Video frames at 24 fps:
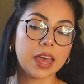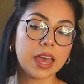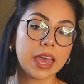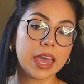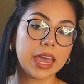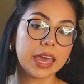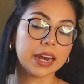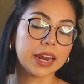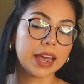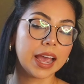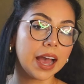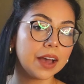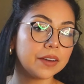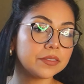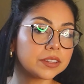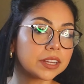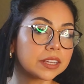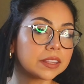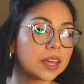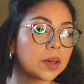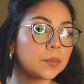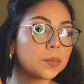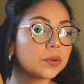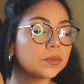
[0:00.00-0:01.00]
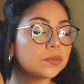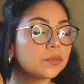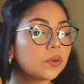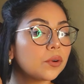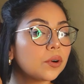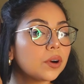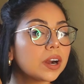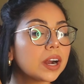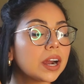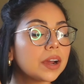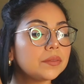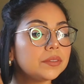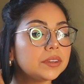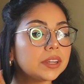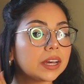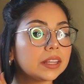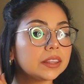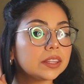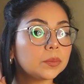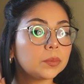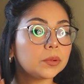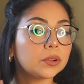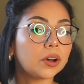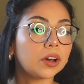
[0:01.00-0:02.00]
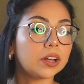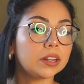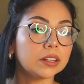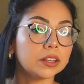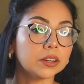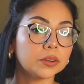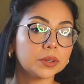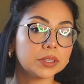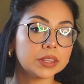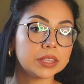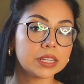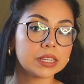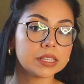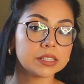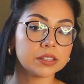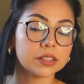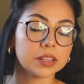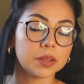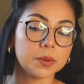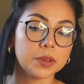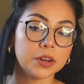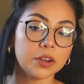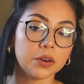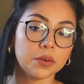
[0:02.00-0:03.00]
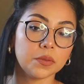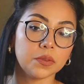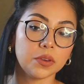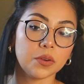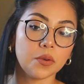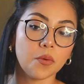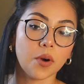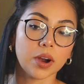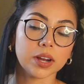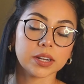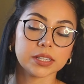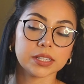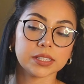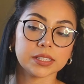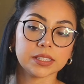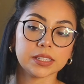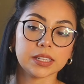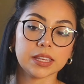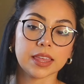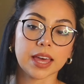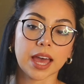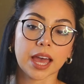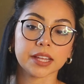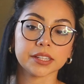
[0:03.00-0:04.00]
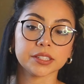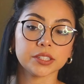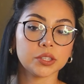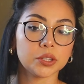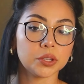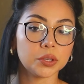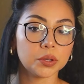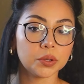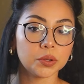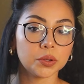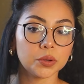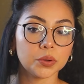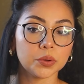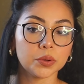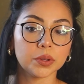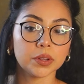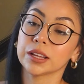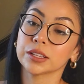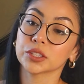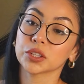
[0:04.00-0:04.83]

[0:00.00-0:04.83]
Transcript: And I have done that before. I've done the blowout look with this. Let me know if you want to see that too.